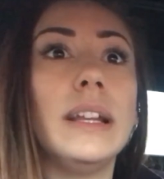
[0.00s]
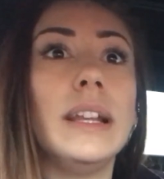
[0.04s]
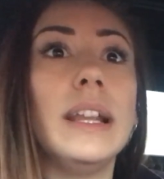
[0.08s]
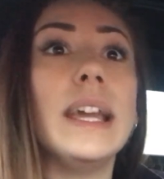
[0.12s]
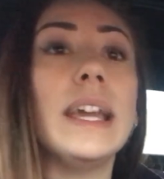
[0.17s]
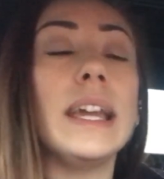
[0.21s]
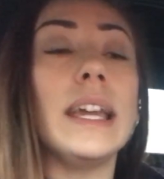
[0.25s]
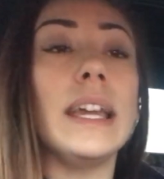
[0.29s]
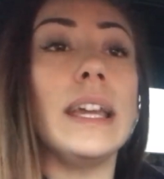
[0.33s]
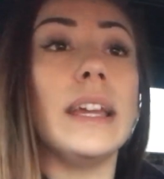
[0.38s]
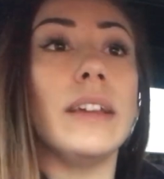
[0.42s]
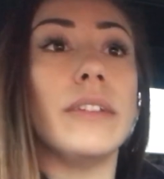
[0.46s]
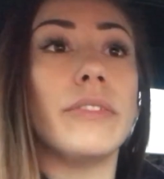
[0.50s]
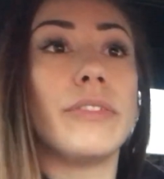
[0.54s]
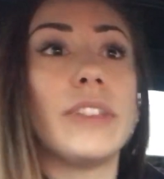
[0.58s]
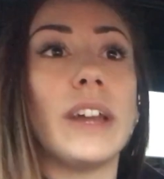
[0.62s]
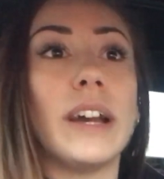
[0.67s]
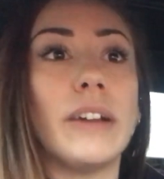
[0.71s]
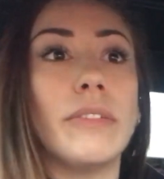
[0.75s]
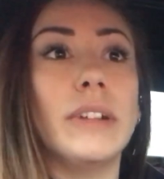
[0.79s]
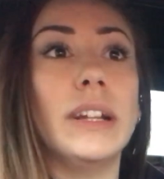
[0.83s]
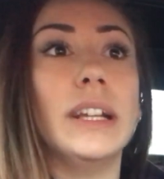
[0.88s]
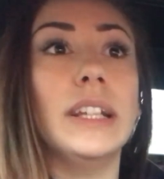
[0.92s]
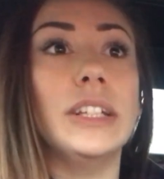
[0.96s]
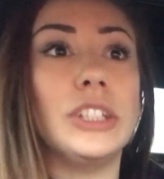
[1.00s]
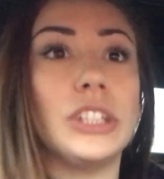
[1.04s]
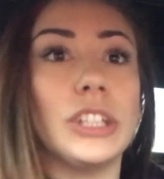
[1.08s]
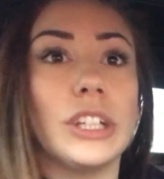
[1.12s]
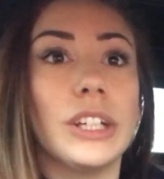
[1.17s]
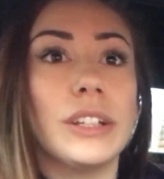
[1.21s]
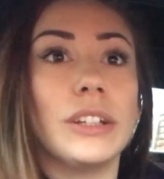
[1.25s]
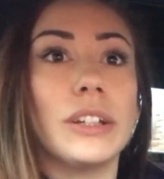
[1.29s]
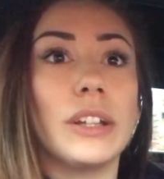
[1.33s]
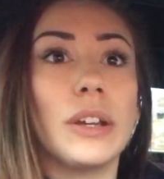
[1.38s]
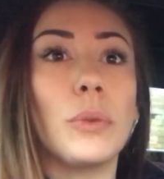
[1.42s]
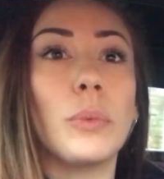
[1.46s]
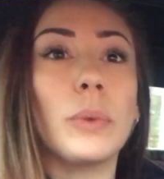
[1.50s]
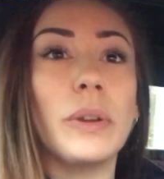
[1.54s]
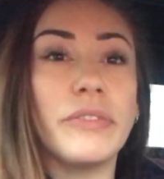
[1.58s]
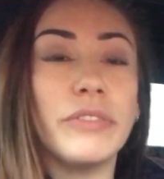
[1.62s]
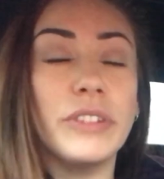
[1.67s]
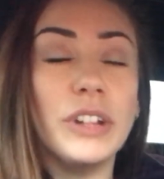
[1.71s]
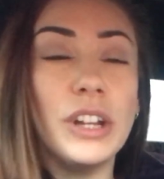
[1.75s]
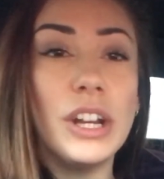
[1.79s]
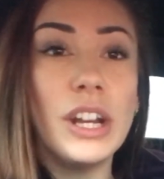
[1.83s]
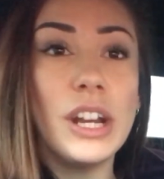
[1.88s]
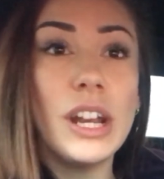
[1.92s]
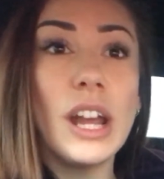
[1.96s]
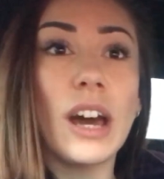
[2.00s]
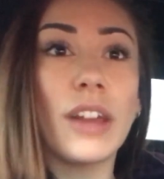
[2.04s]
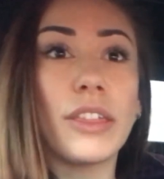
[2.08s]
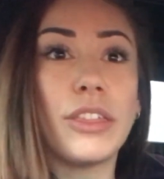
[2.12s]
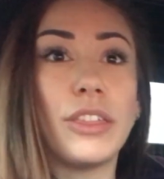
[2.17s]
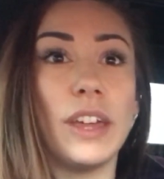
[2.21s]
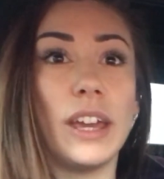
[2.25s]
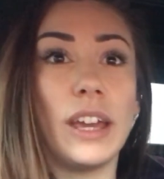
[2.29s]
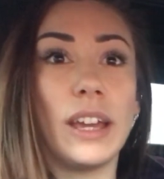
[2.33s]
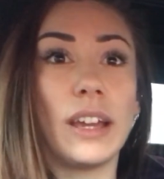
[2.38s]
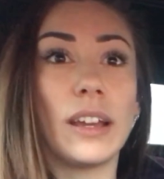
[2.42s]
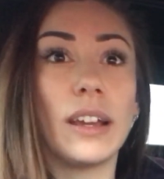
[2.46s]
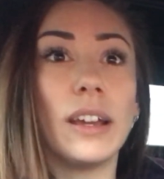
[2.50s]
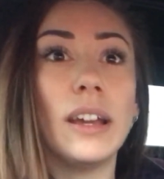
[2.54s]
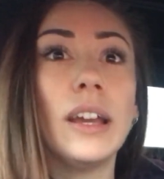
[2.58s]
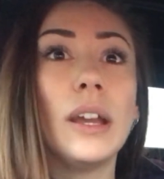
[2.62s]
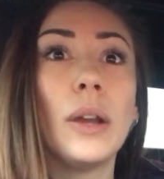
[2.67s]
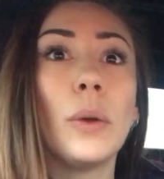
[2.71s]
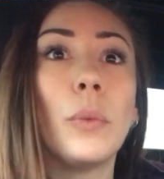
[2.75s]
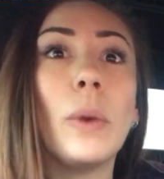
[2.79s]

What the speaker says: leave that religion with nothing.